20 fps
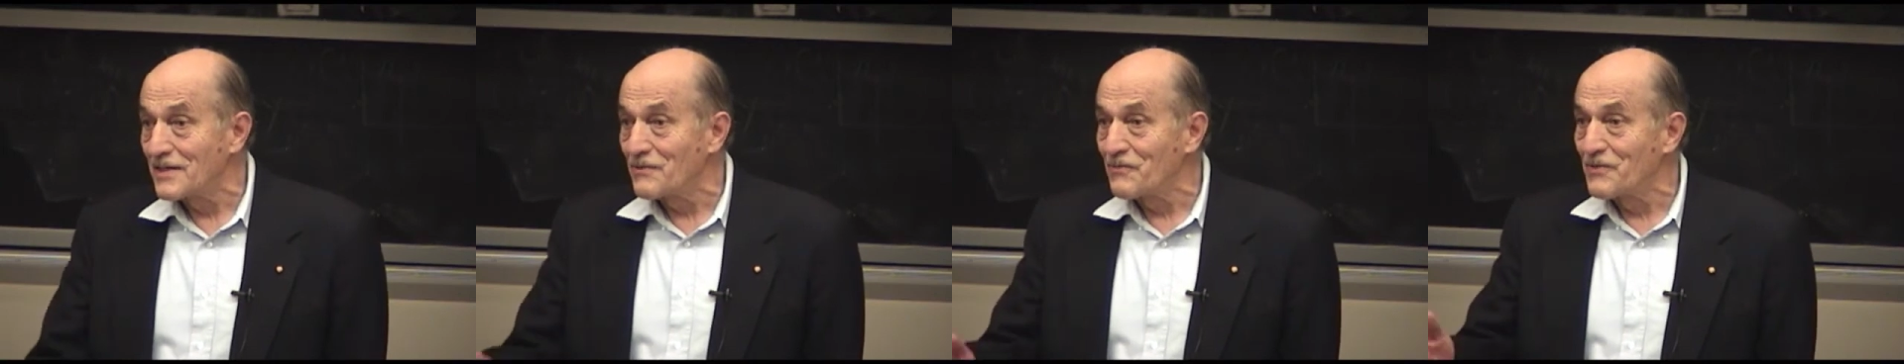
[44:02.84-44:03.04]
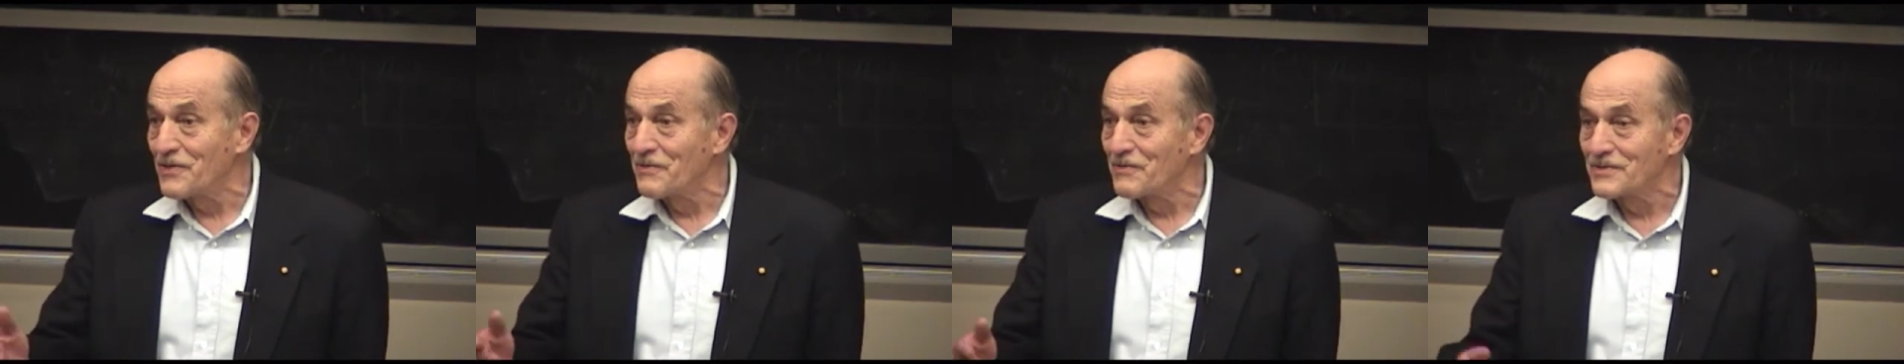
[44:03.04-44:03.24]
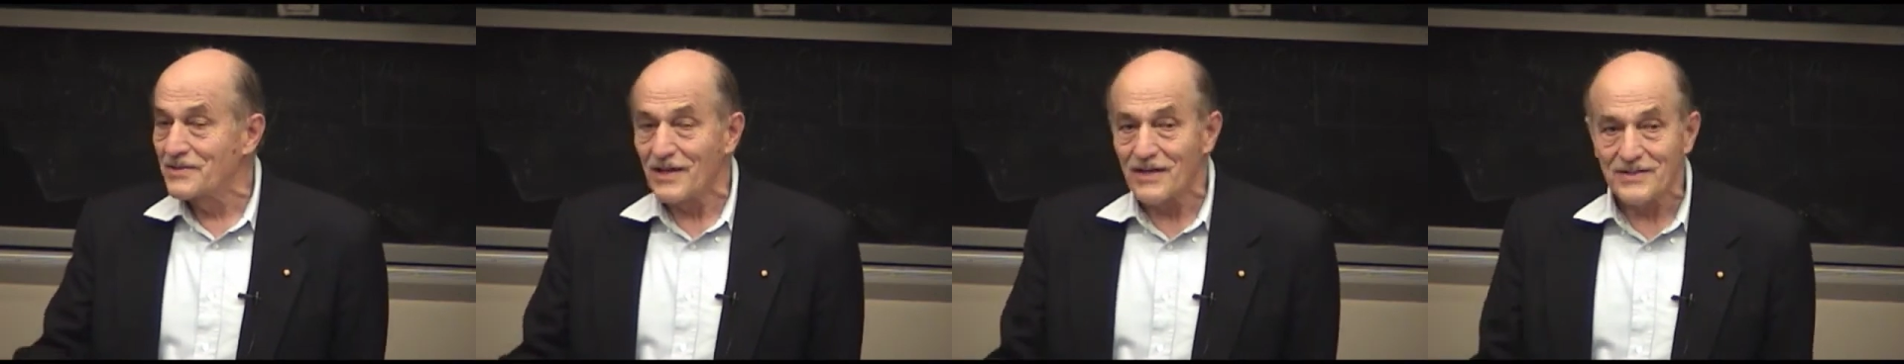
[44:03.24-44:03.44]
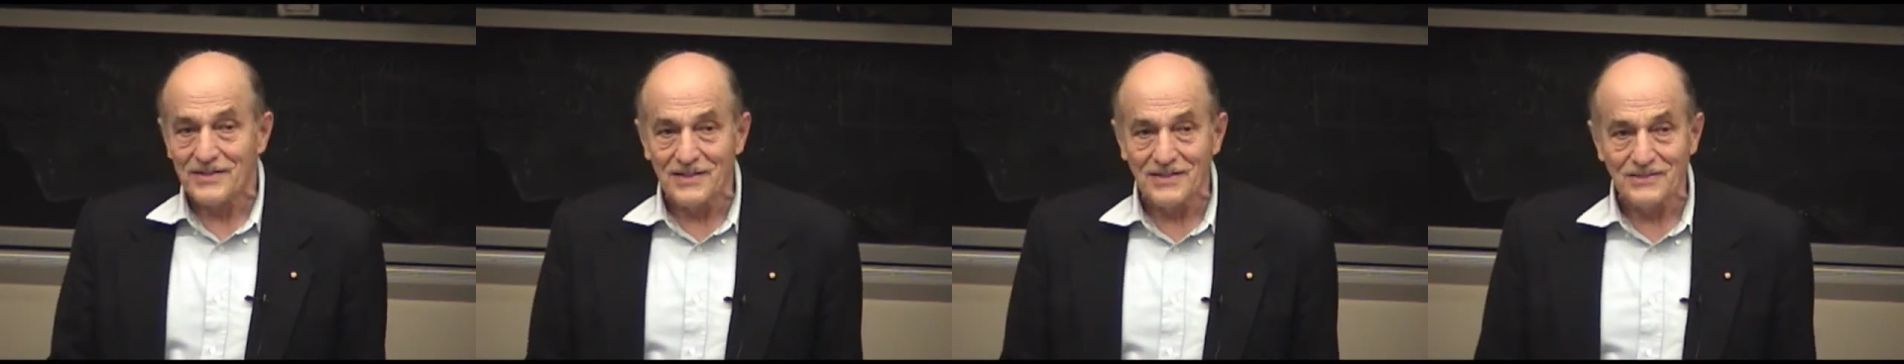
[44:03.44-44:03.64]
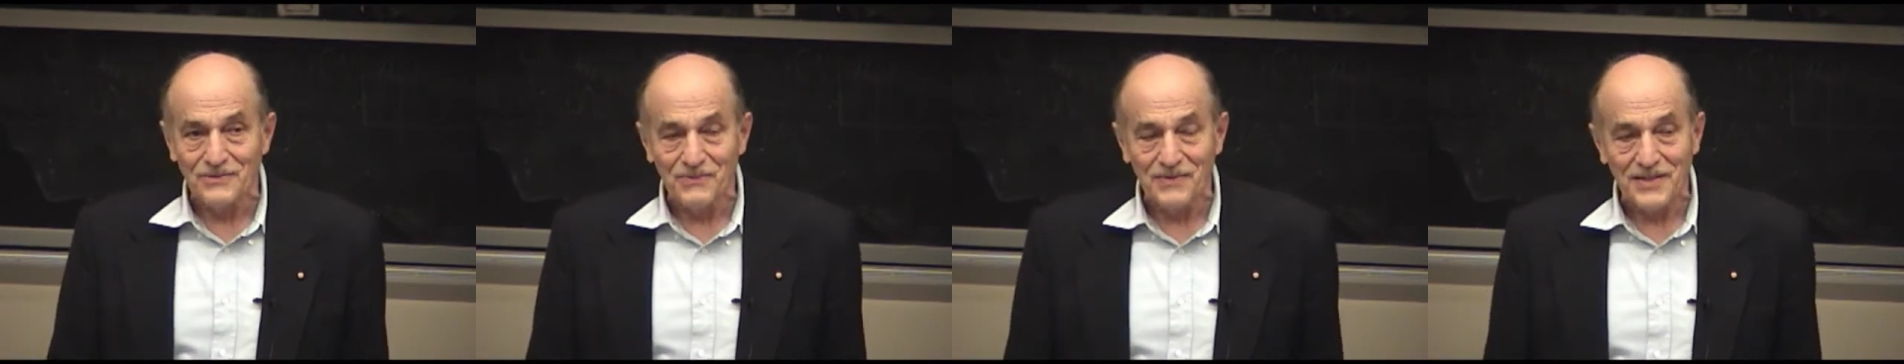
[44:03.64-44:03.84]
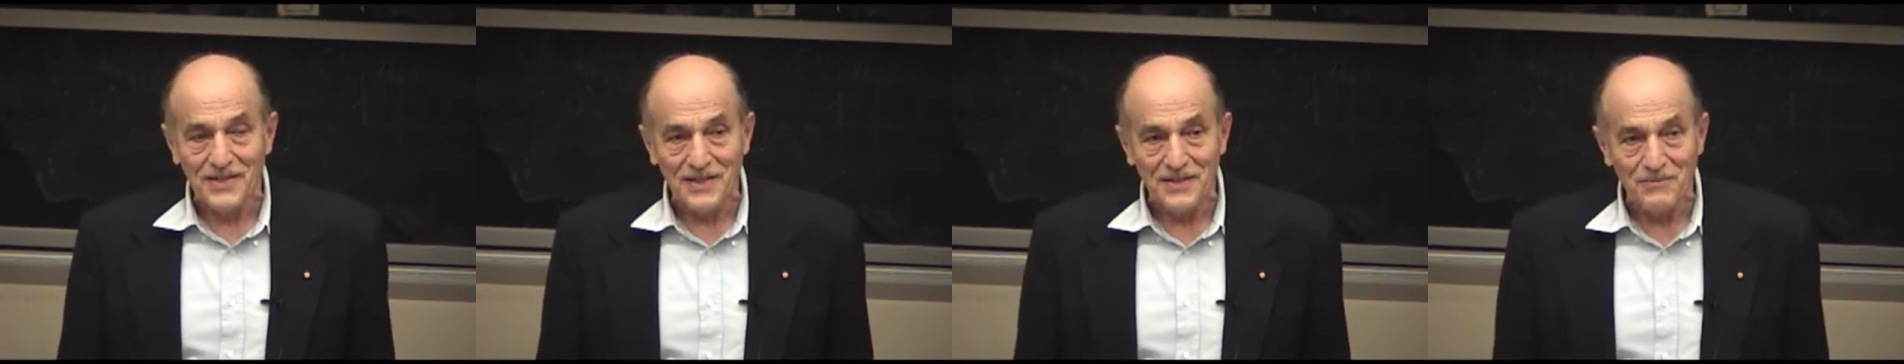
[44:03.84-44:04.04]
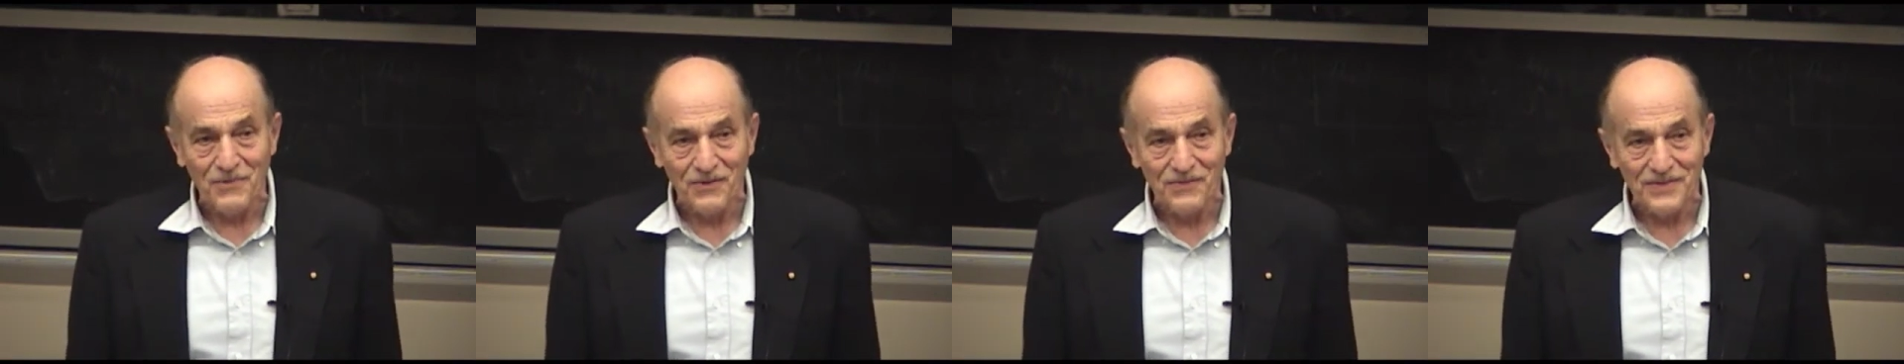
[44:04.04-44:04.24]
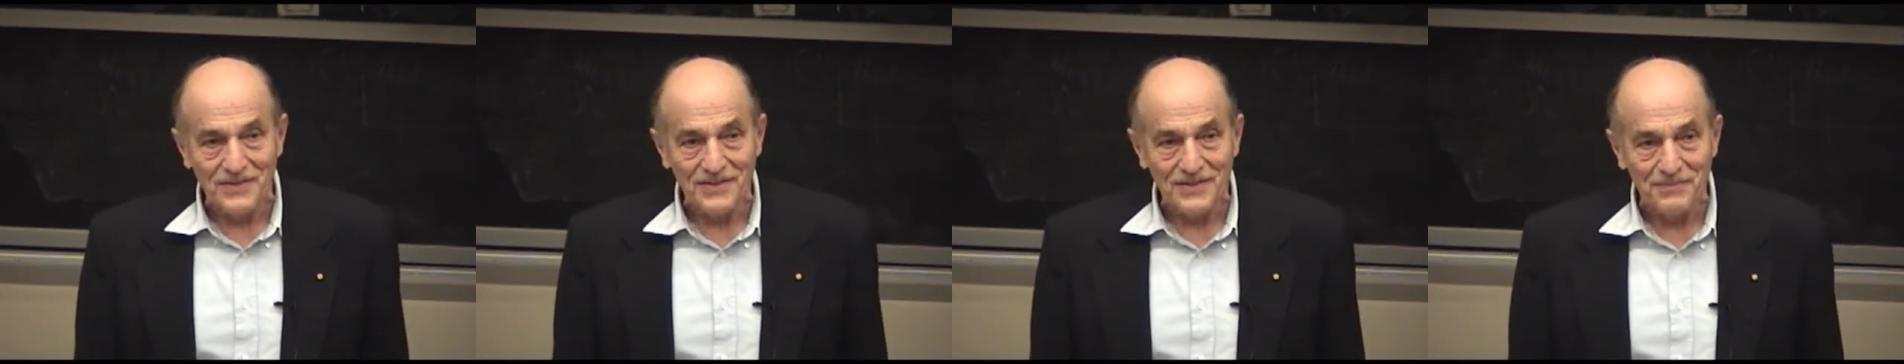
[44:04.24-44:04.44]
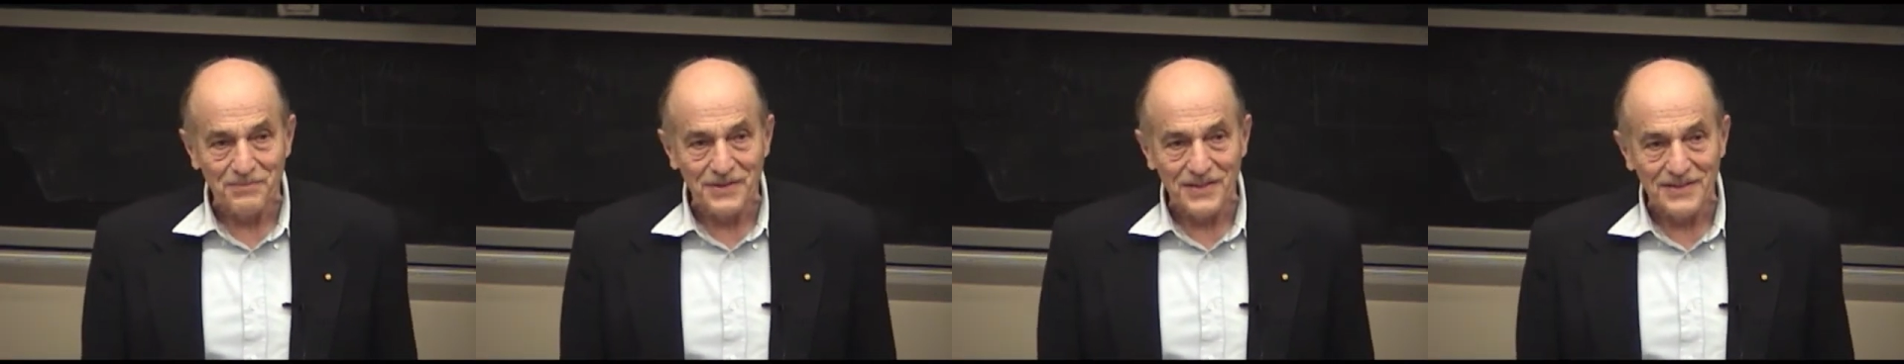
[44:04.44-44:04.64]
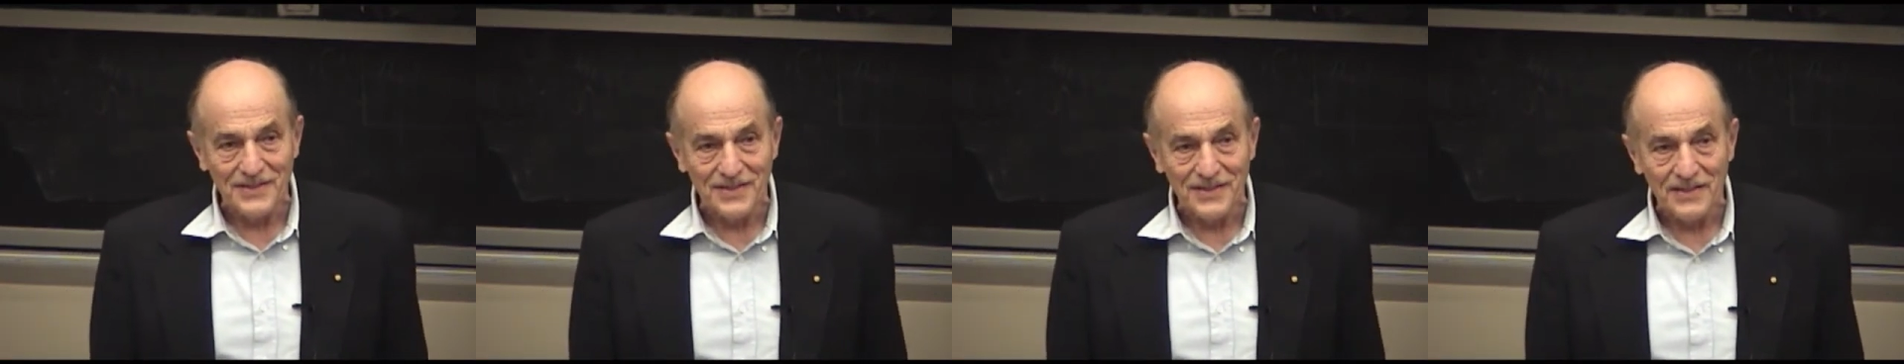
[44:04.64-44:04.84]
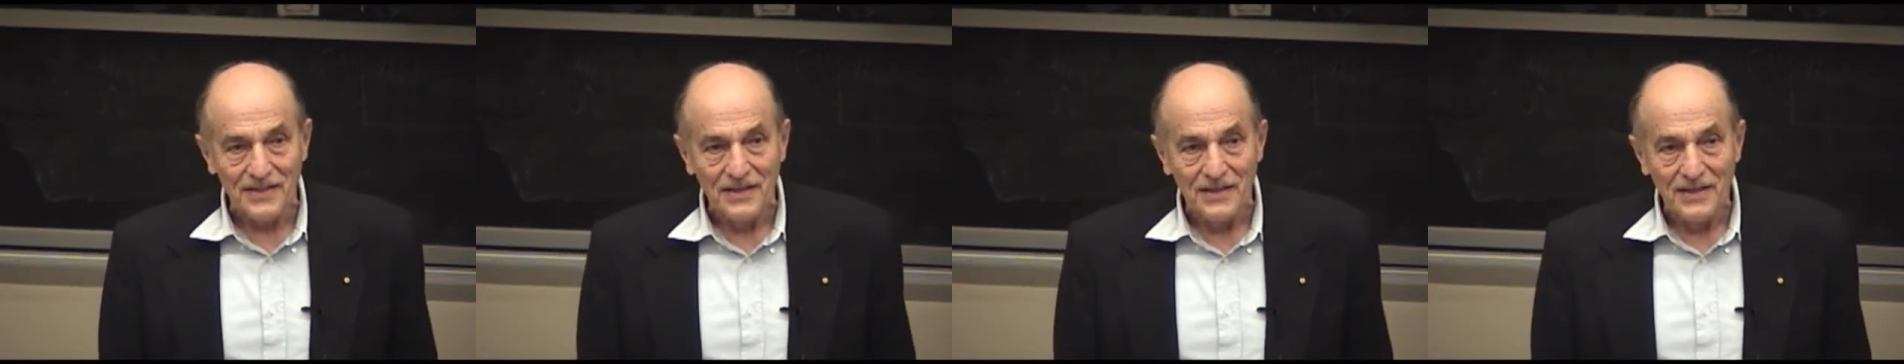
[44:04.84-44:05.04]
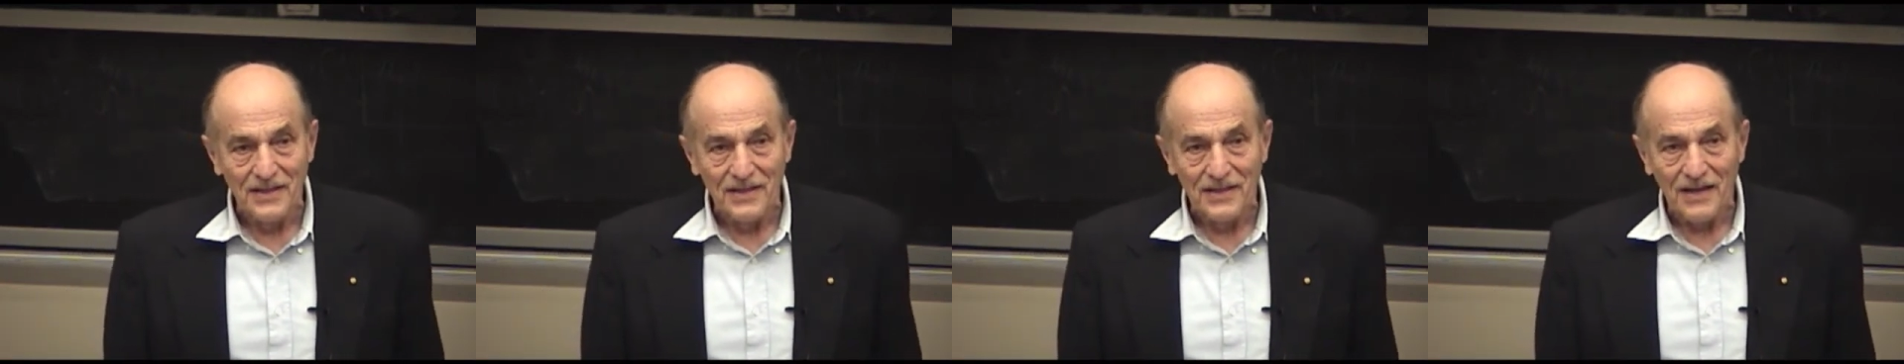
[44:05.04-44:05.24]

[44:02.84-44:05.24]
Think we were talking as we came over to the building